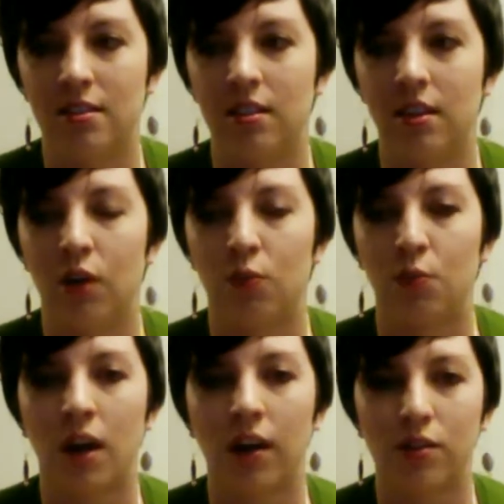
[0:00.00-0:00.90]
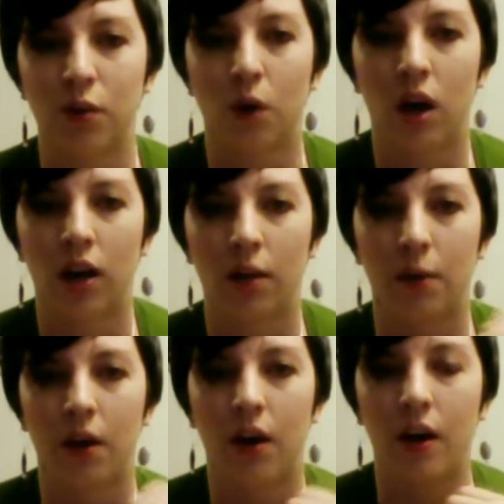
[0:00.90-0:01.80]
a rug to walk
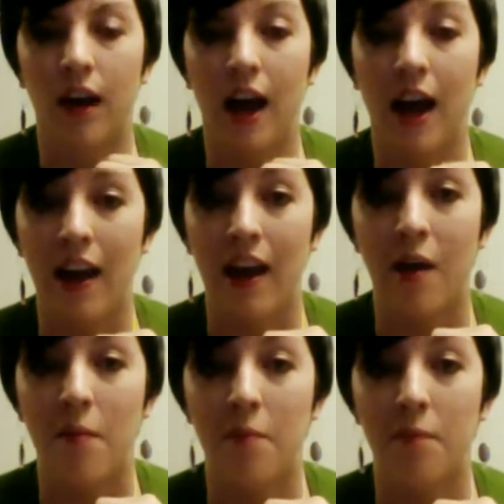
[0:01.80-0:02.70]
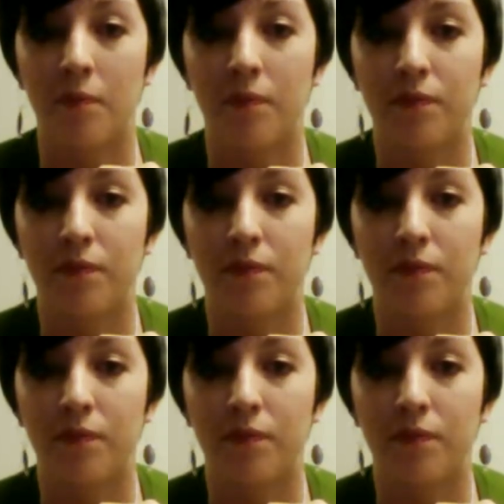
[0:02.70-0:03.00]
upon. I am